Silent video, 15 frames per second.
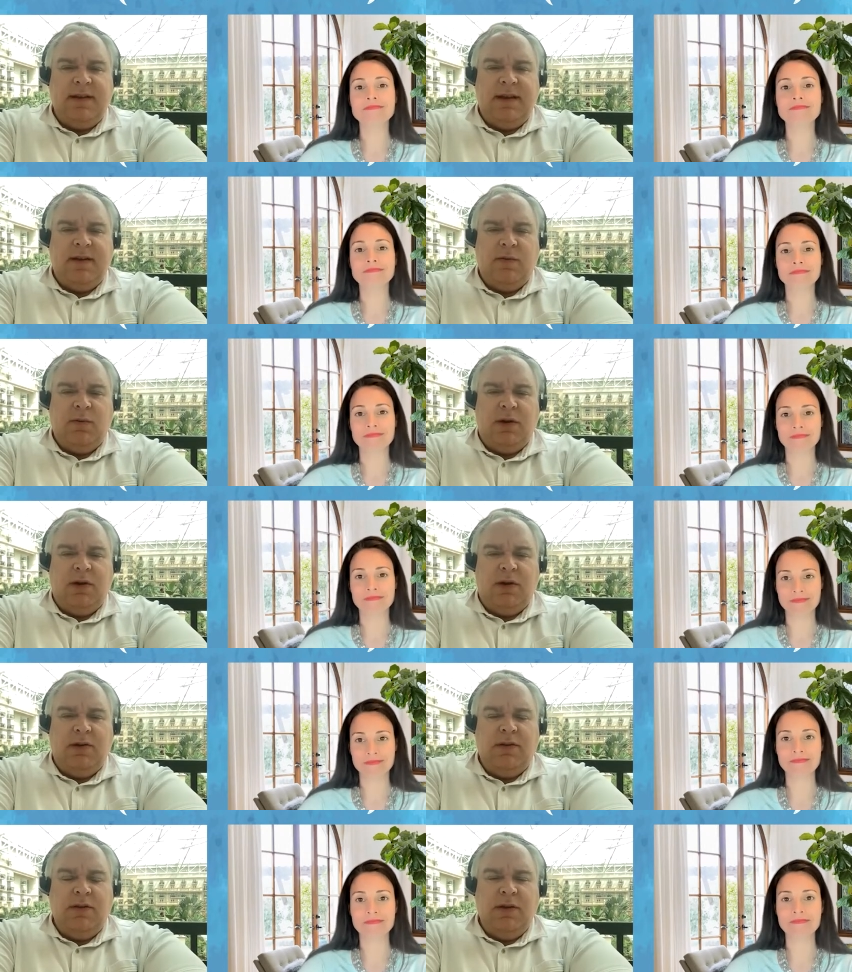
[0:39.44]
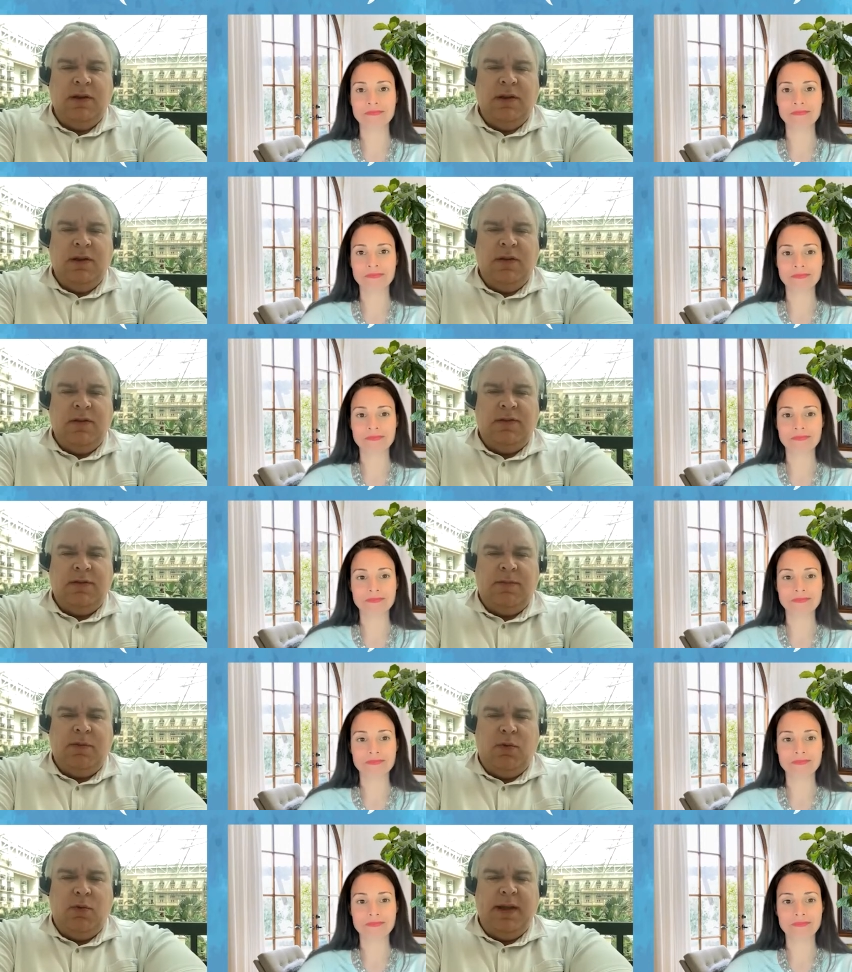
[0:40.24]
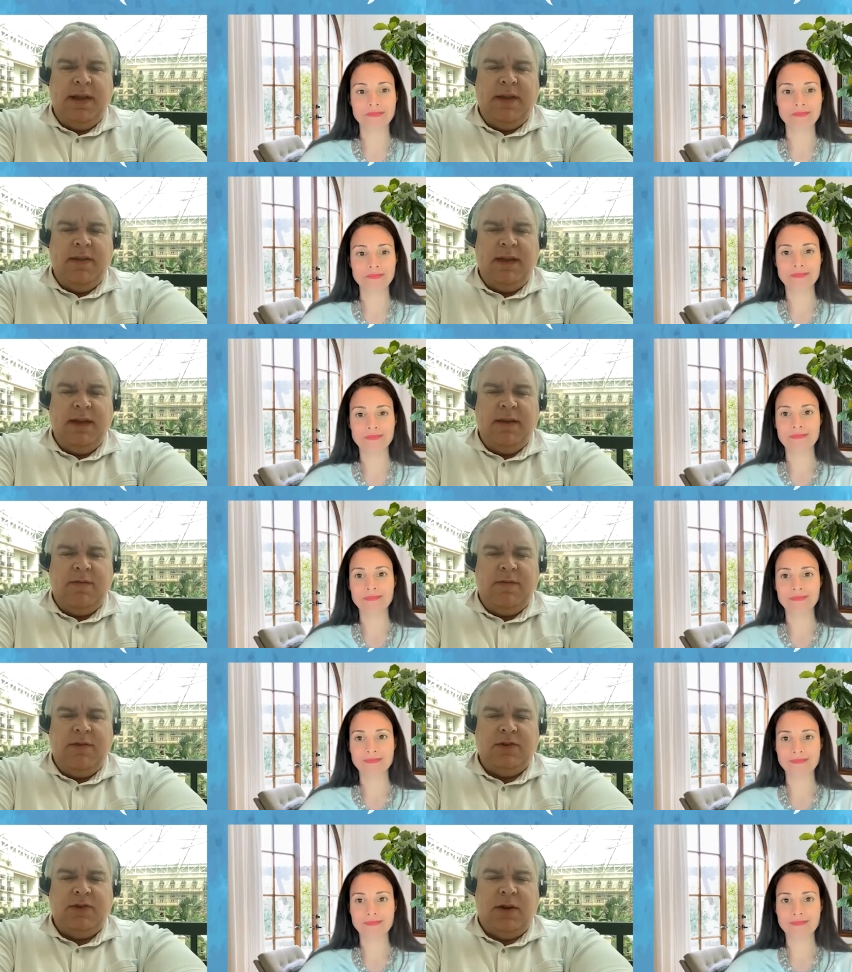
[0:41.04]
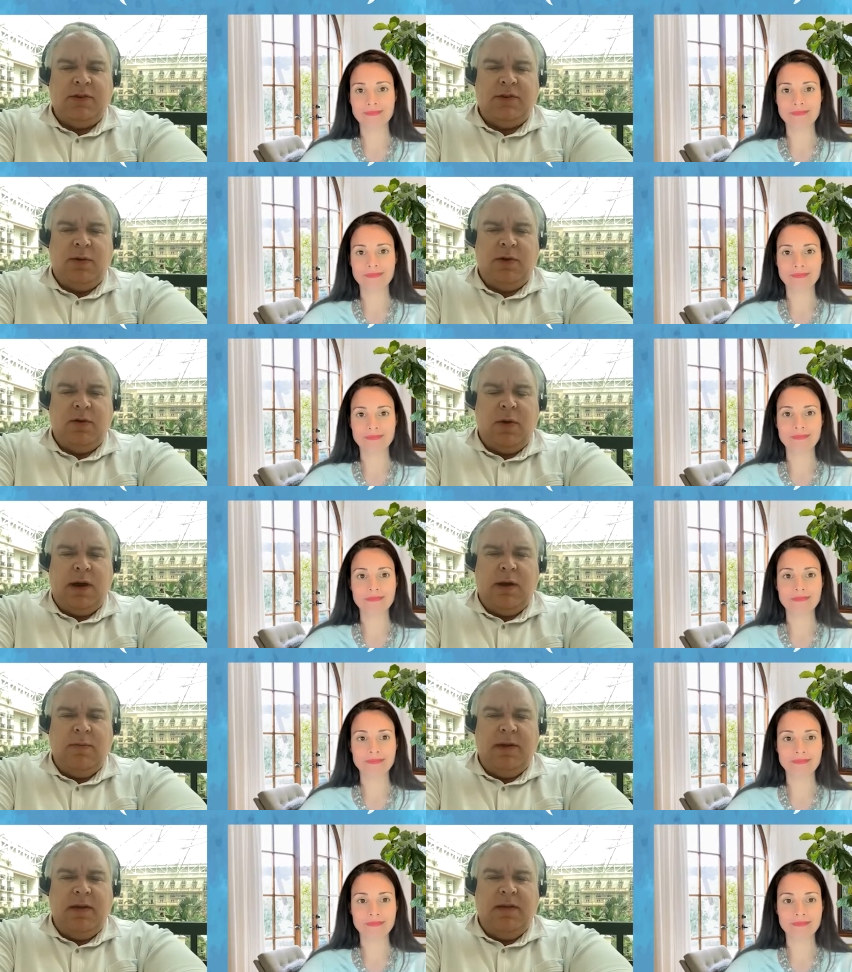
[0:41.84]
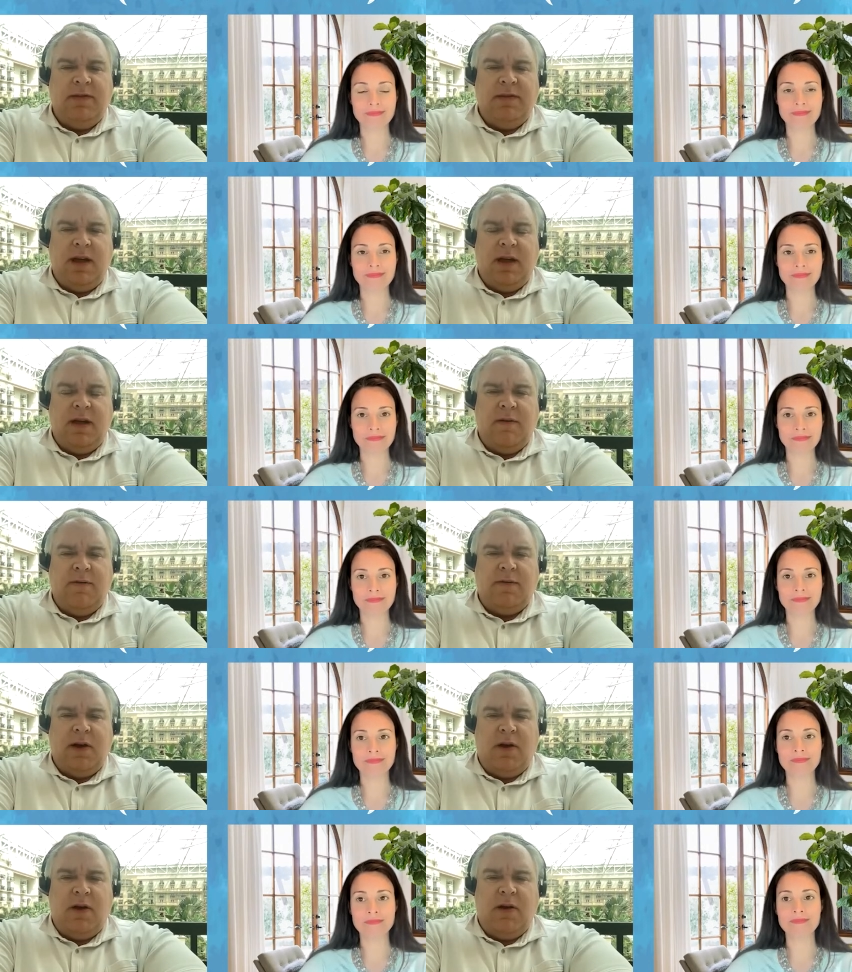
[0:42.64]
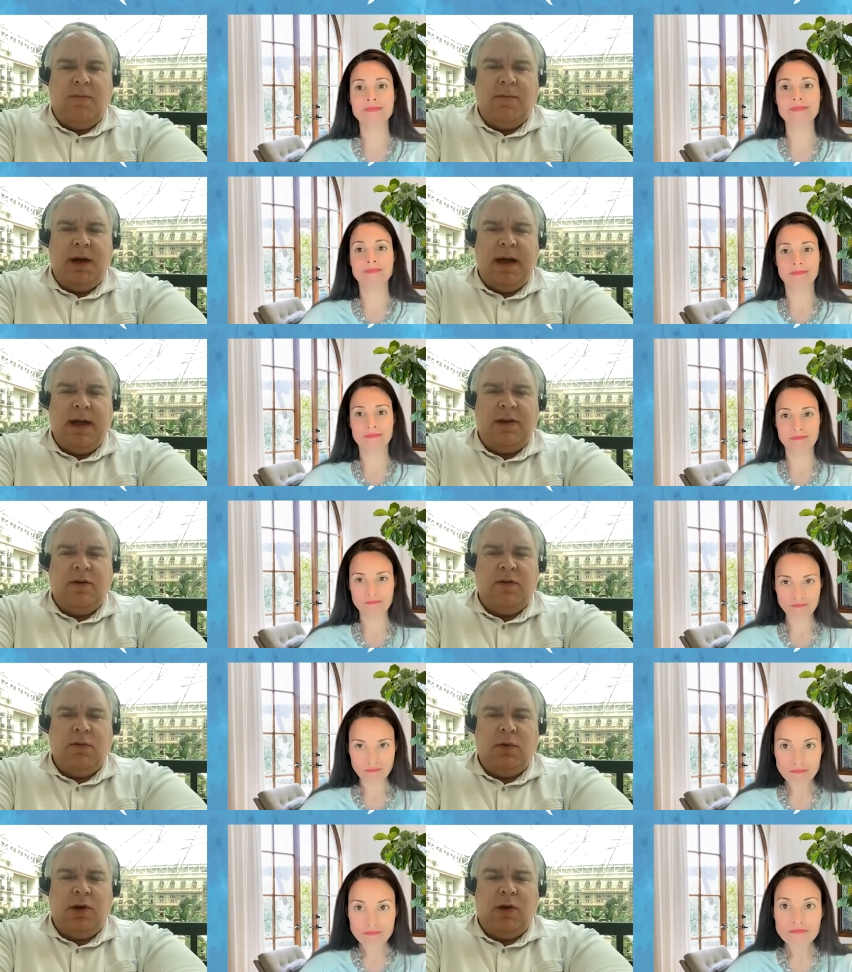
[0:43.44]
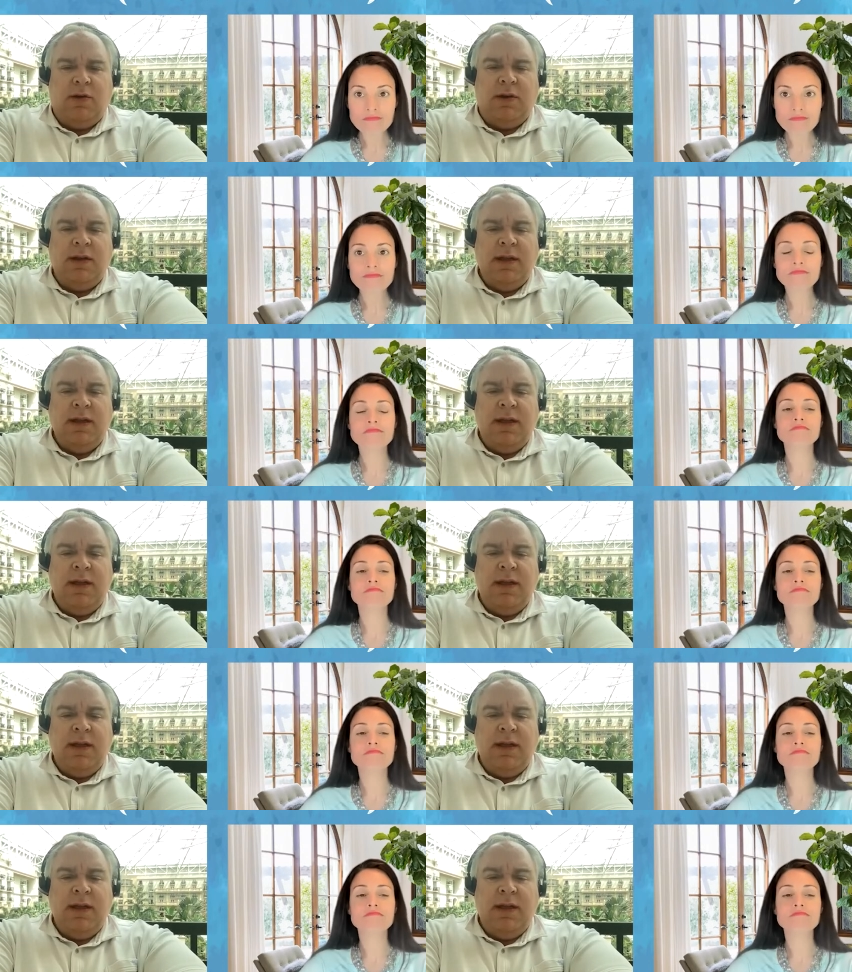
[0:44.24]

Speaker 1: center world, supporting the infrastructure requirements of our modern world.